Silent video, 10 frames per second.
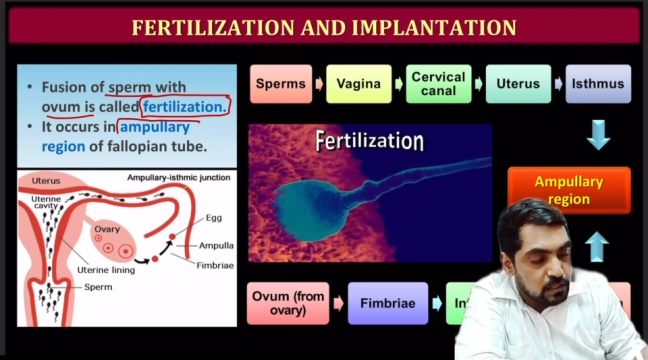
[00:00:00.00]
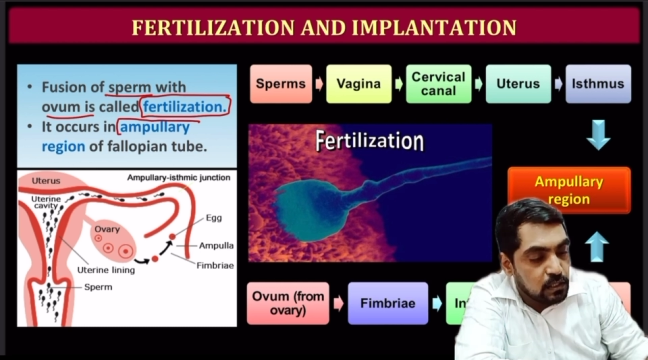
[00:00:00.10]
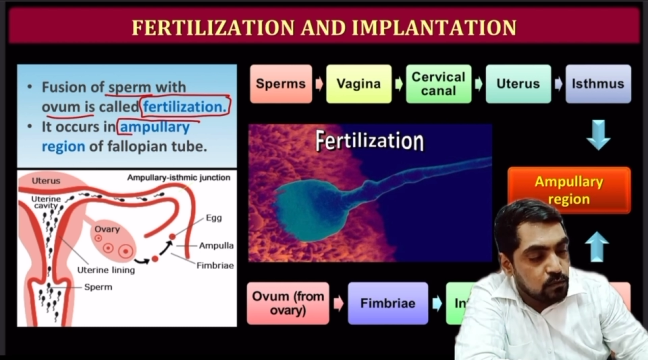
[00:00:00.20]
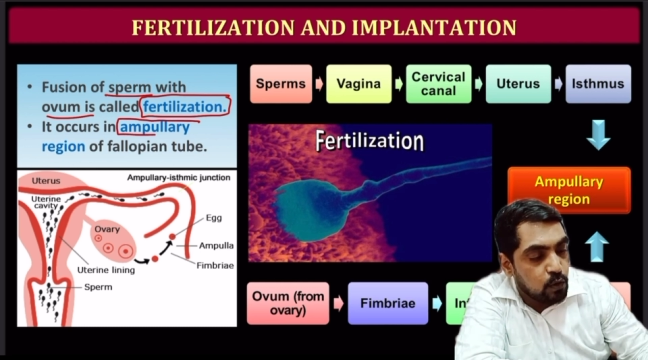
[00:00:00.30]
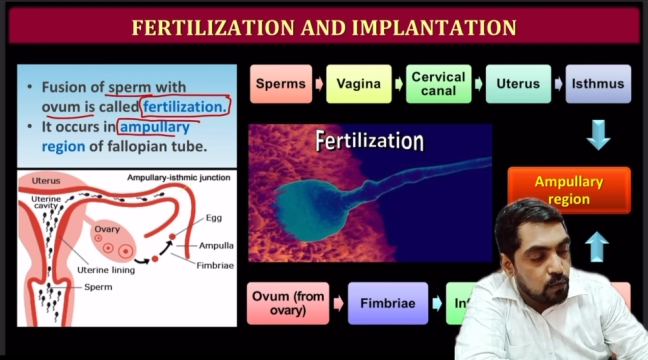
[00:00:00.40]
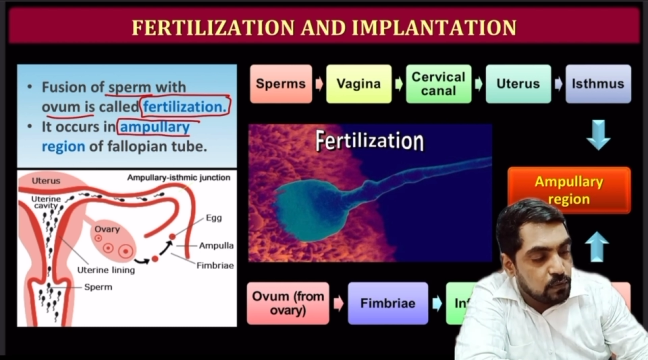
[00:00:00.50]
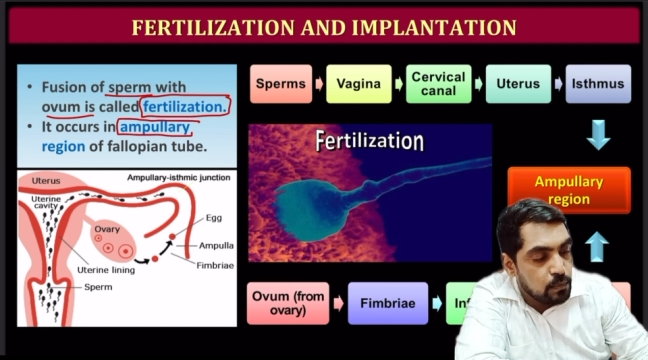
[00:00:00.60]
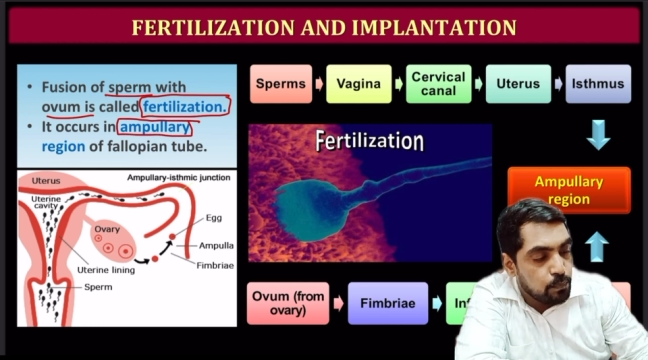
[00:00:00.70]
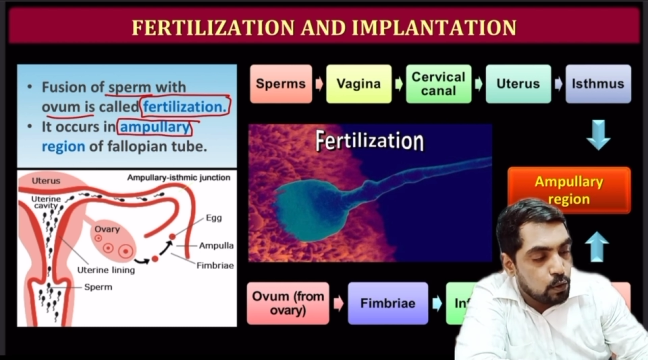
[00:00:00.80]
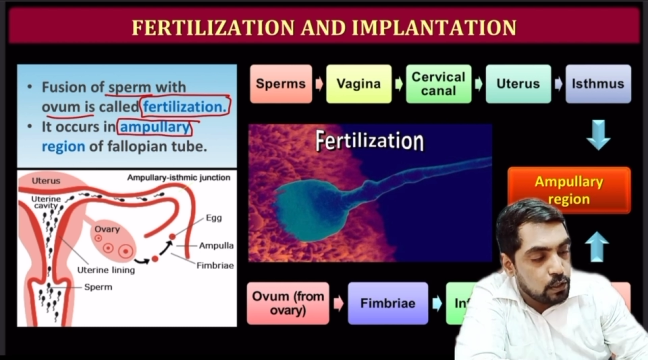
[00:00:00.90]
It is one of the
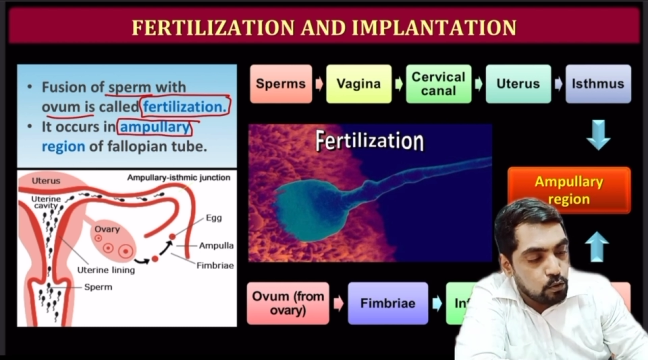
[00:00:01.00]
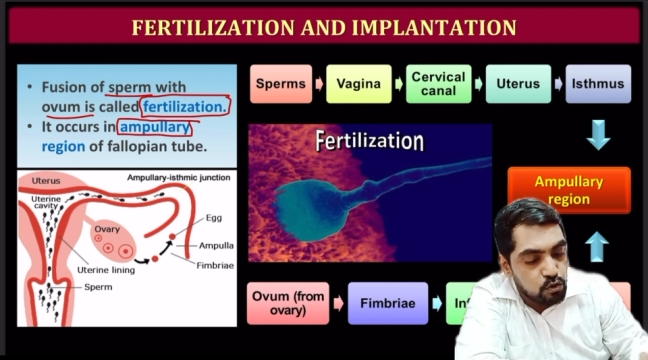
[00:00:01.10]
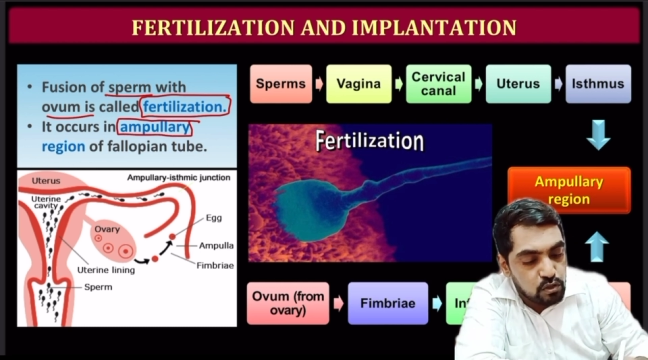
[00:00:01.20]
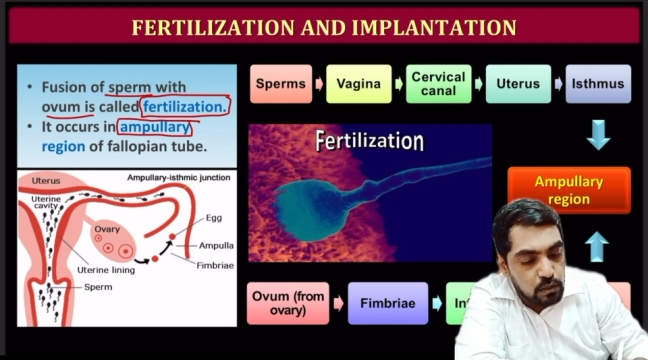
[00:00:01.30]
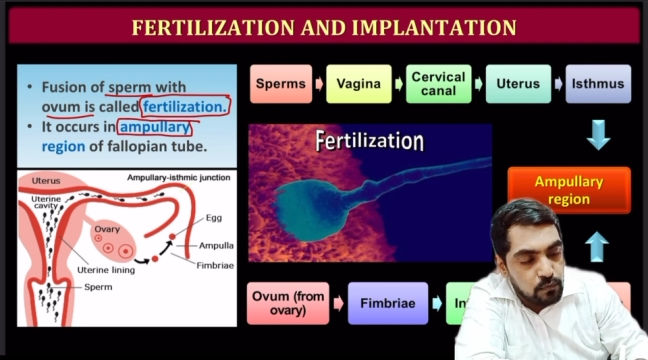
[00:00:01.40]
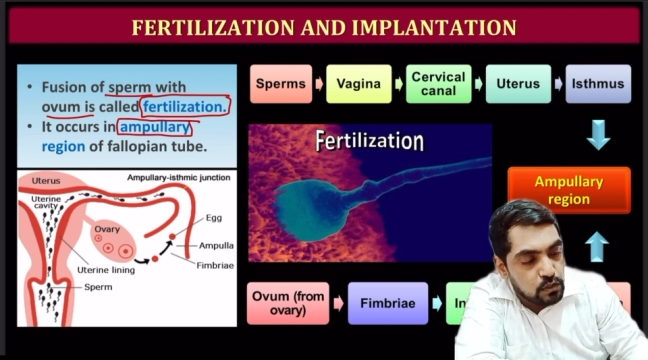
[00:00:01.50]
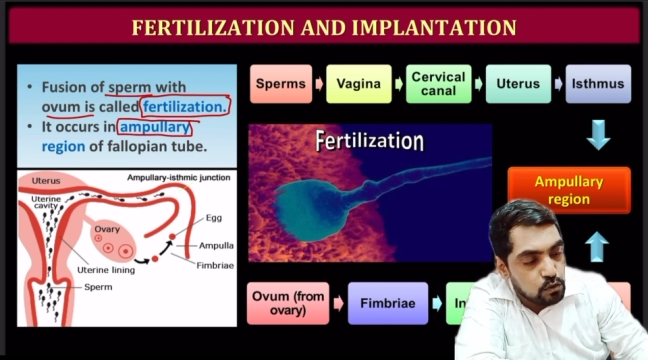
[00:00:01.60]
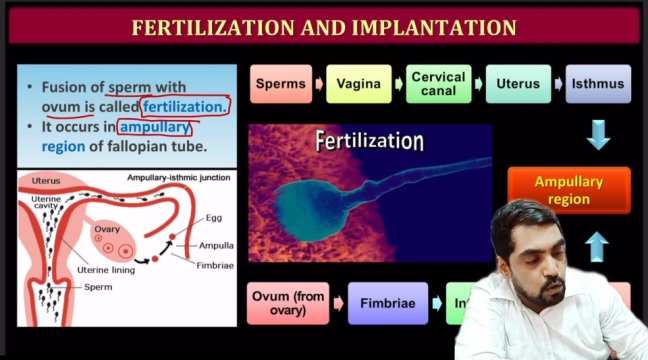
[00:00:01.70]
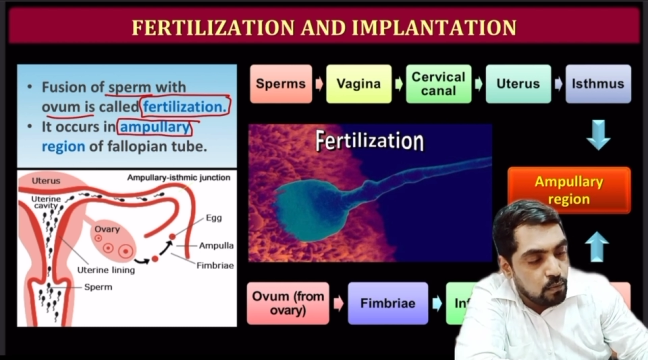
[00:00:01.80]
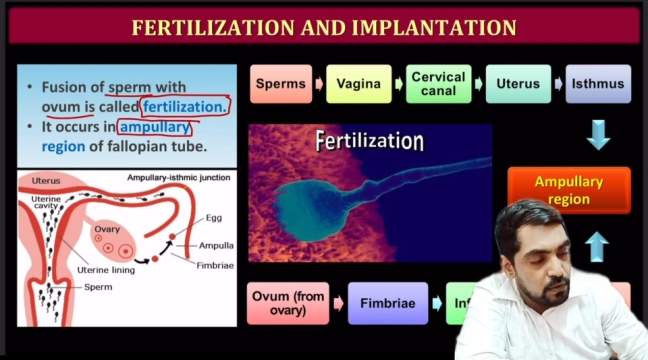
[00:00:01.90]
important questions which is
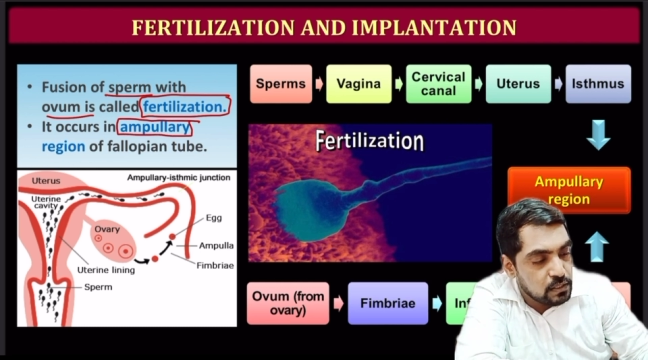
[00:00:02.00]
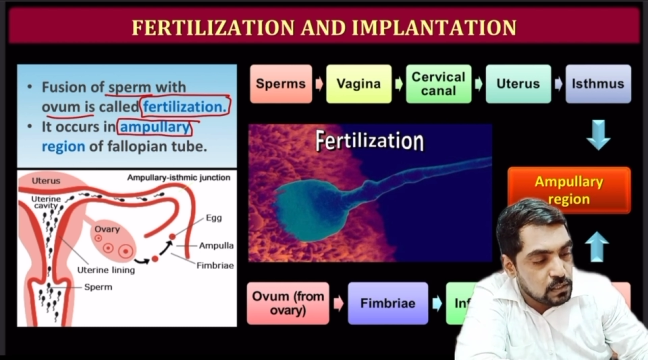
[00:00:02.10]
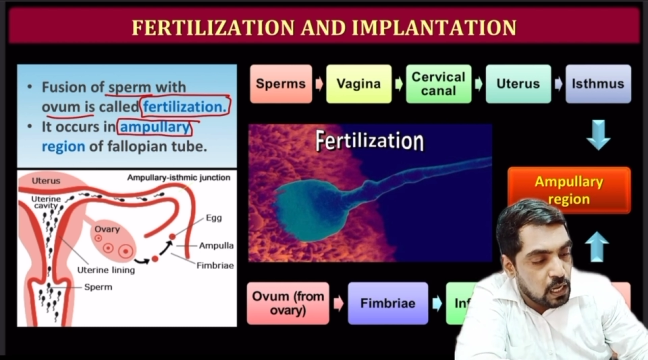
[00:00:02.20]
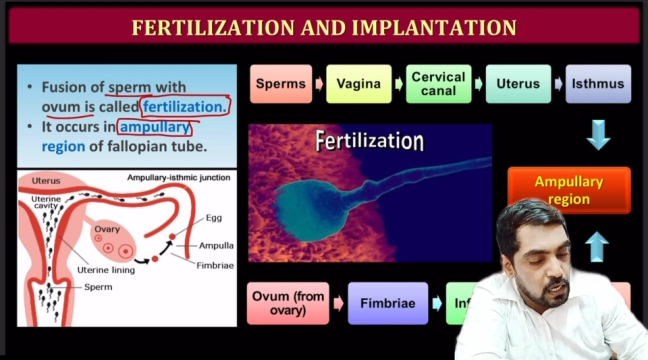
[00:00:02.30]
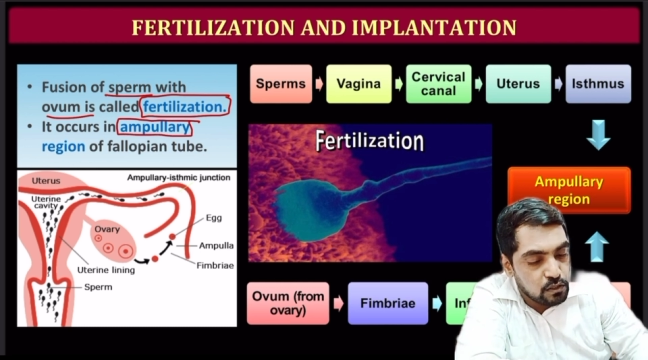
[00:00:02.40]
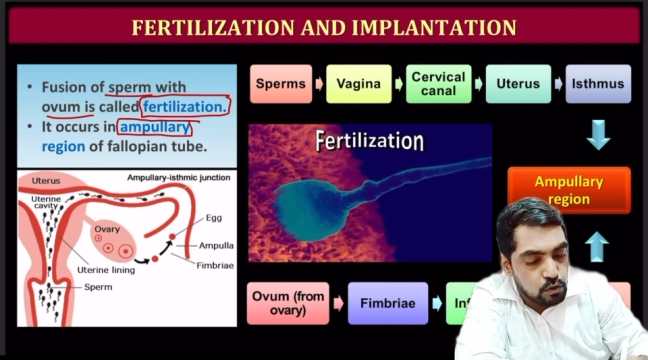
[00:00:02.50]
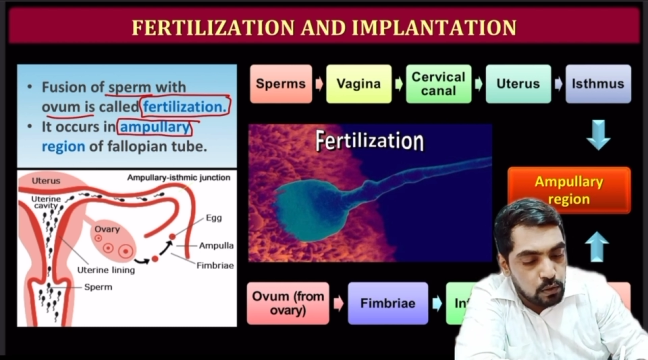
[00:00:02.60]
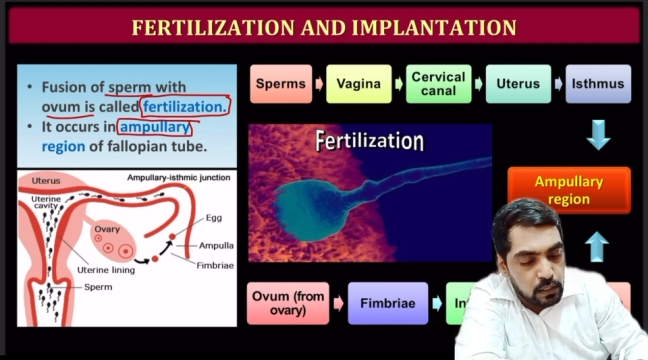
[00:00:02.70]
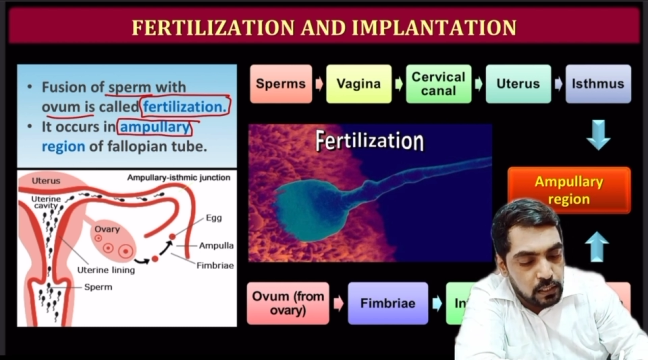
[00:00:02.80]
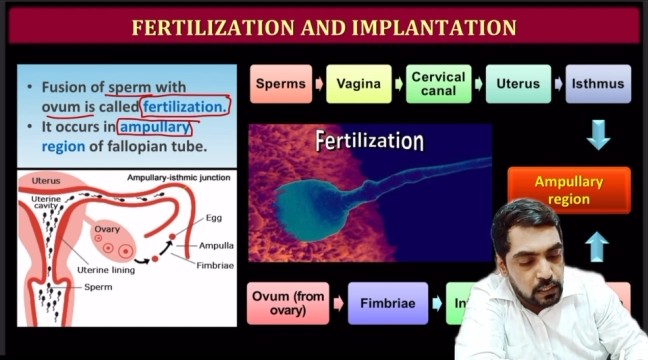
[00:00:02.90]
always asked
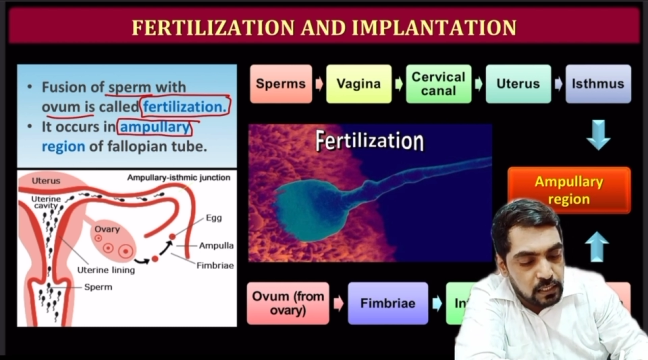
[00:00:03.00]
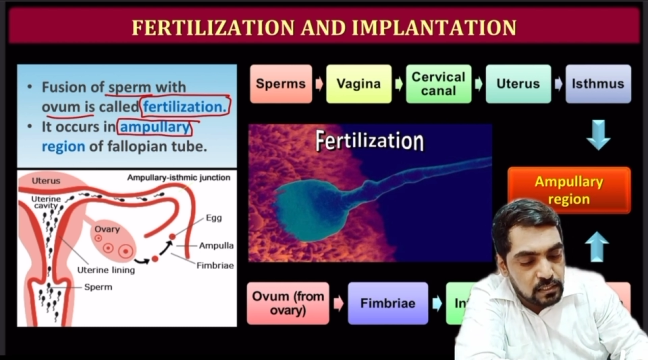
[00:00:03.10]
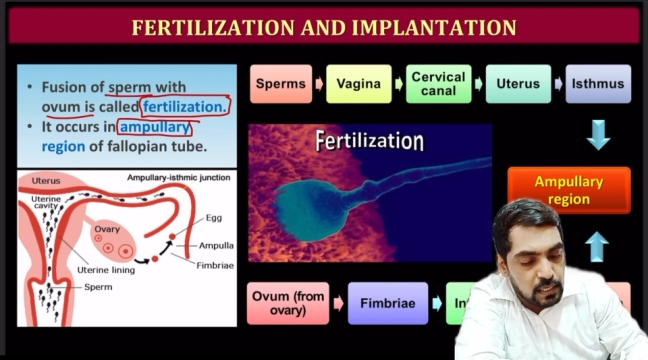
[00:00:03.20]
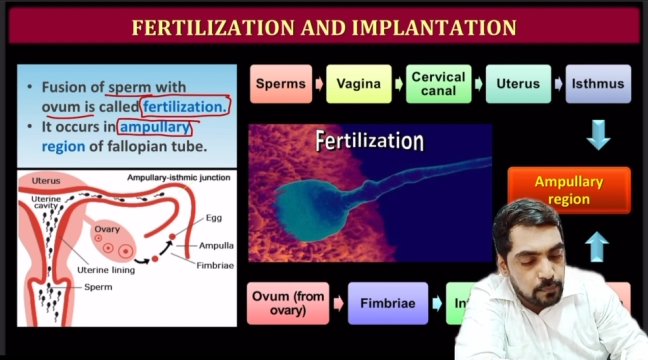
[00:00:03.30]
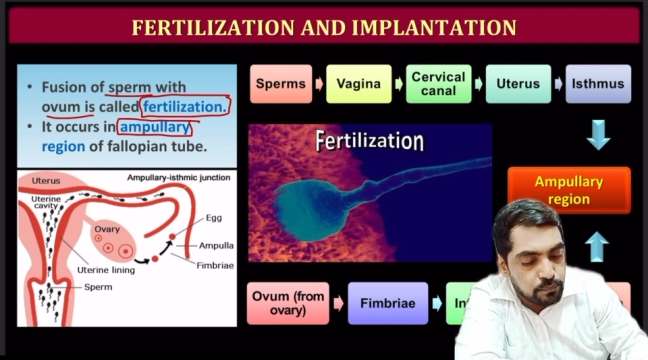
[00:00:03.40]
during NEET exam.